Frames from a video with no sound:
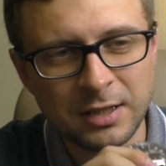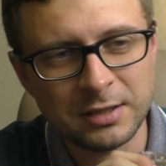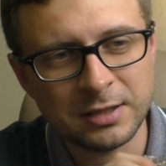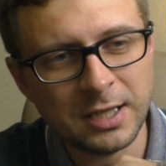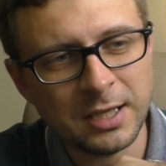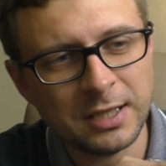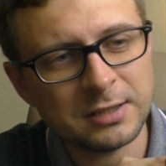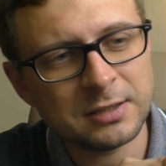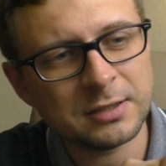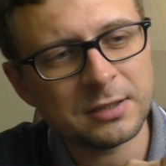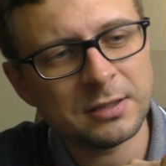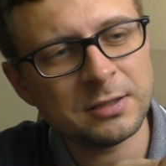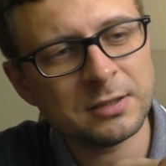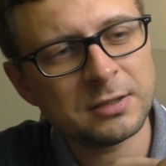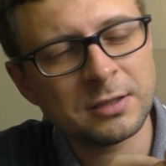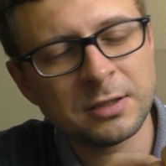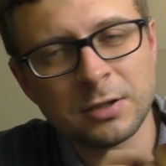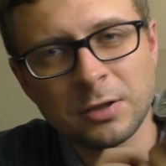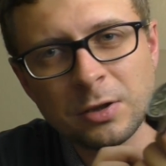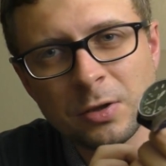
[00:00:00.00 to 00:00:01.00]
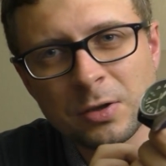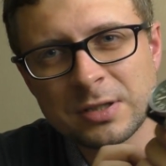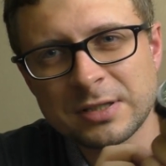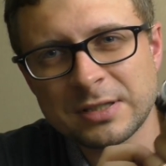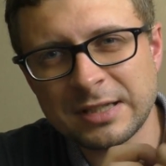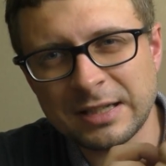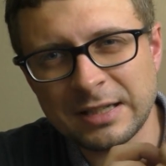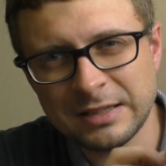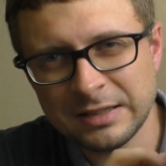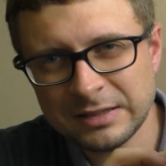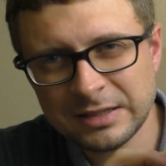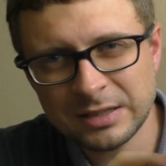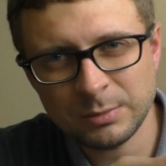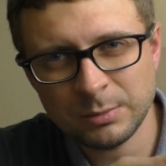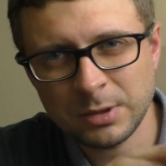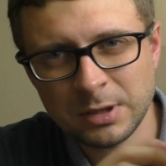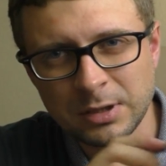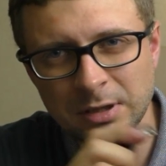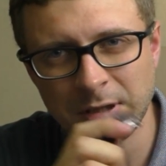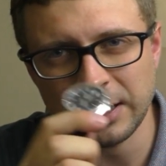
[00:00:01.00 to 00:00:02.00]
that it looks a little
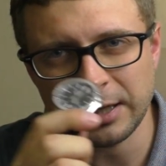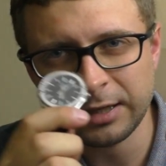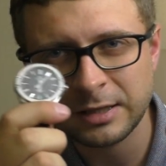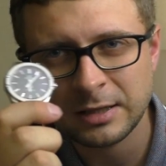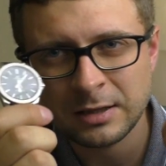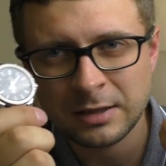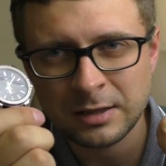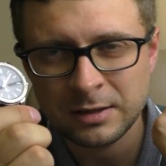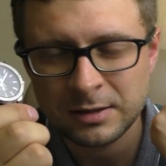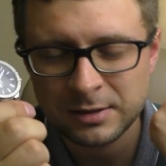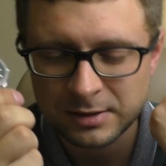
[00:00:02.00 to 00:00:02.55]
bit like